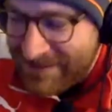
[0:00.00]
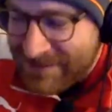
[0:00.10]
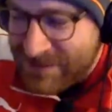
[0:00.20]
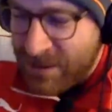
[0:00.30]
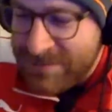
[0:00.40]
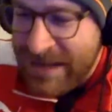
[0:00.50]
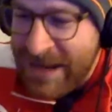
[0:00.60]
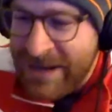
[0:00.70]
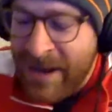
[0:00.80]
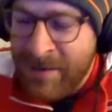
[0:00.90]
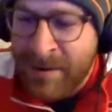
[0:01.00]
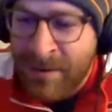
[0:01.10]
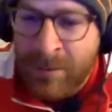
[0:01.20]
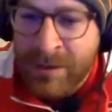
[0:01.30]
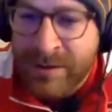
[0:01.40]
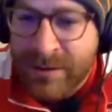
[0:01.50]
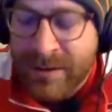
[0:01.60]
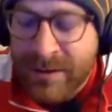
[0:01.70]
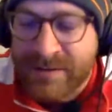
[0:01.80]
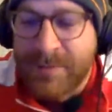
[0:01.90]
So, Danny, I want to
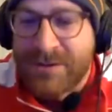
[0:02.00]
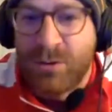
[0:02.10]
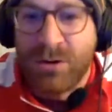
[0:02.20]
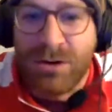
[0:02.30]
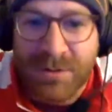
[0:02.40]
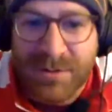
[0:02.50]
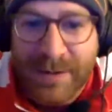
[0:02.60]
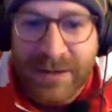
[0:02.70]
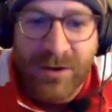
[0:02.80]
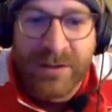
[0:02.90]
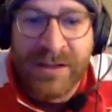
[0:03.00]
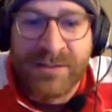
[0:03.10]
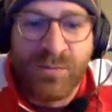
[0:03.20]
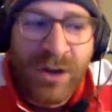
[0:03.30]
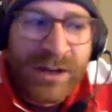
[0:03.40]
get some historical perspective on this.